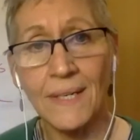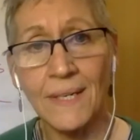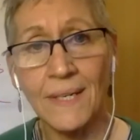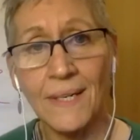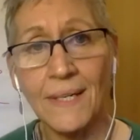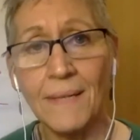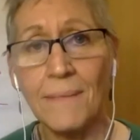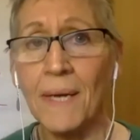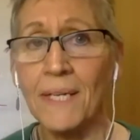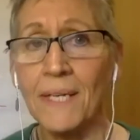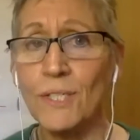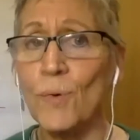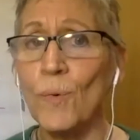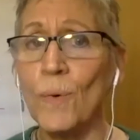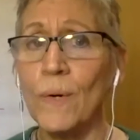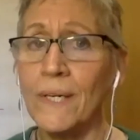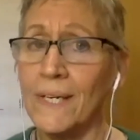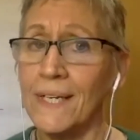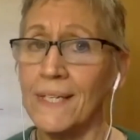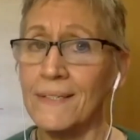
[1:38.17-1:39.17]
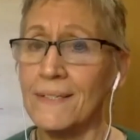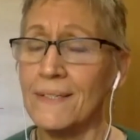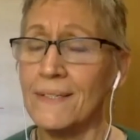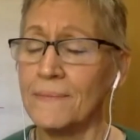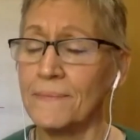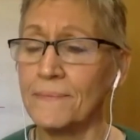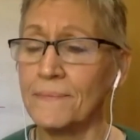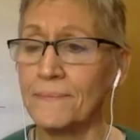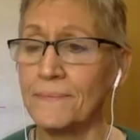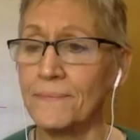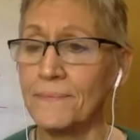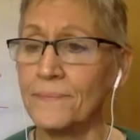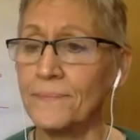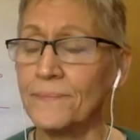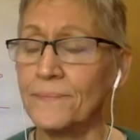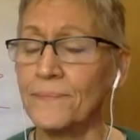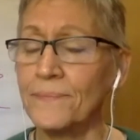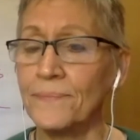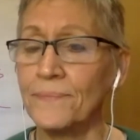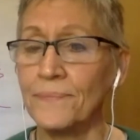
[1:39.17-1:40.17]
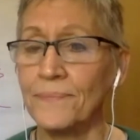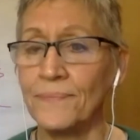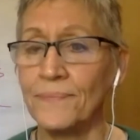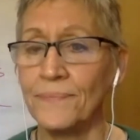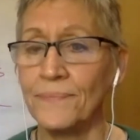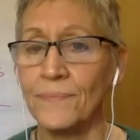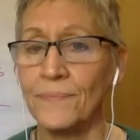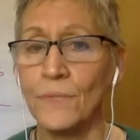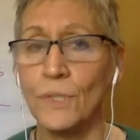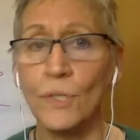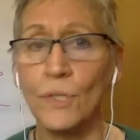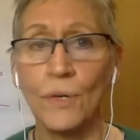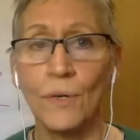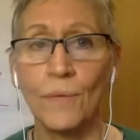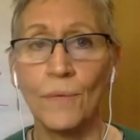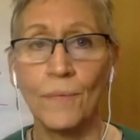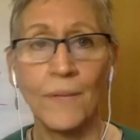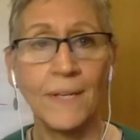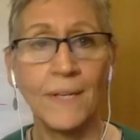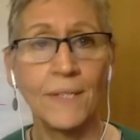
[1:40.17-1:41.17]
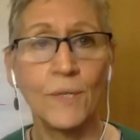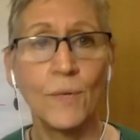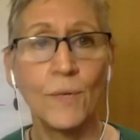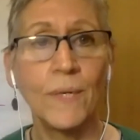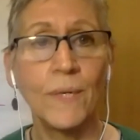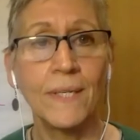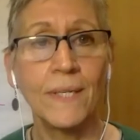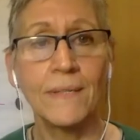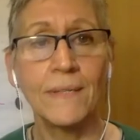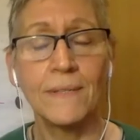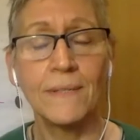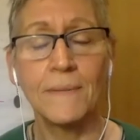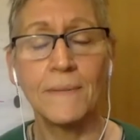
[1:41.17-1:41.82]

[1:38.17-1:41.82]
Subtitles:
in my 20s or late 20s,